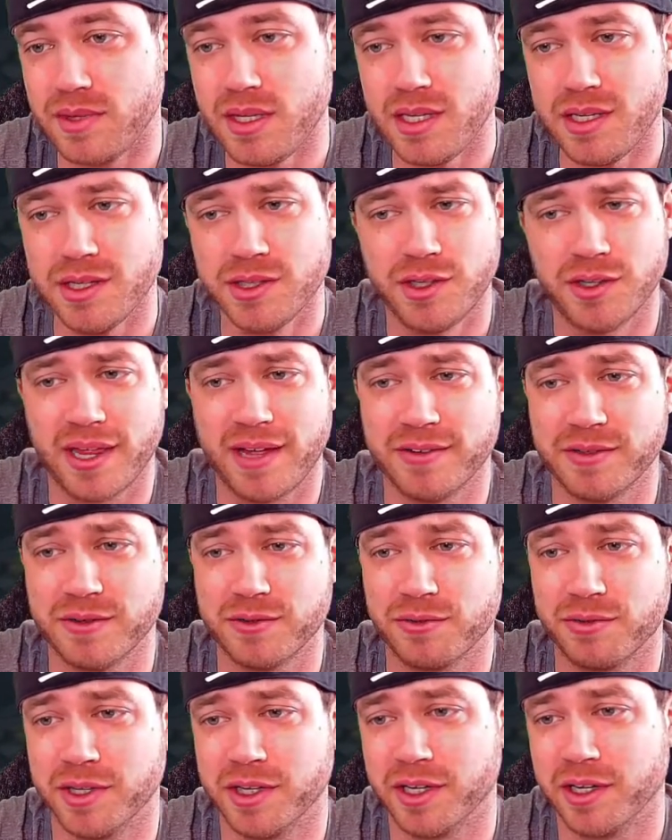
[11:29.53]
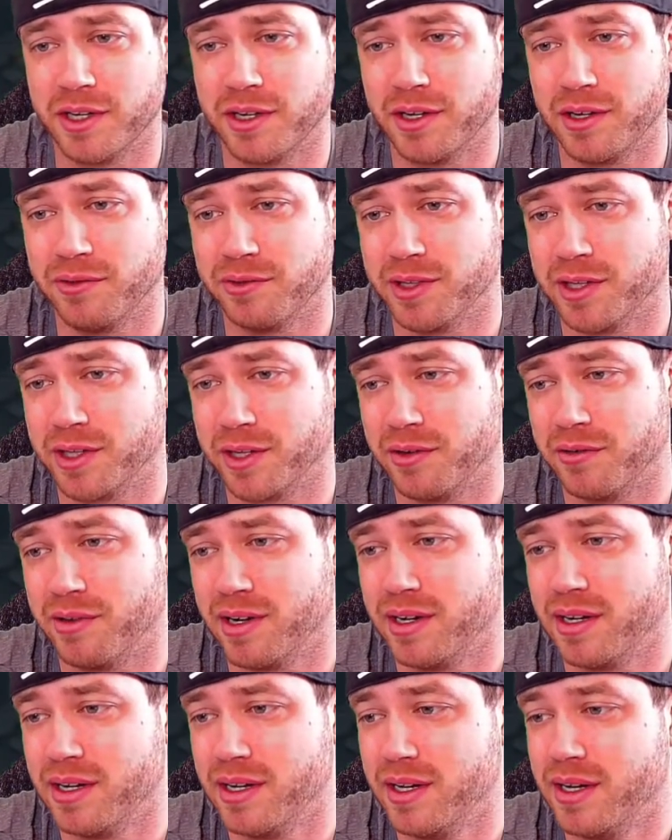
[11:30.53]
Like that was a really, really good
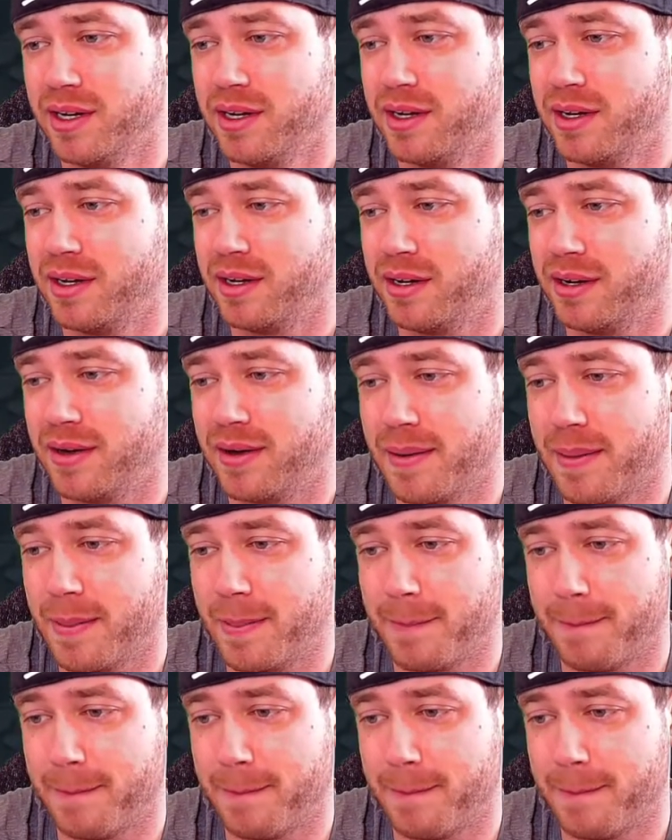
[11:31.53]
one.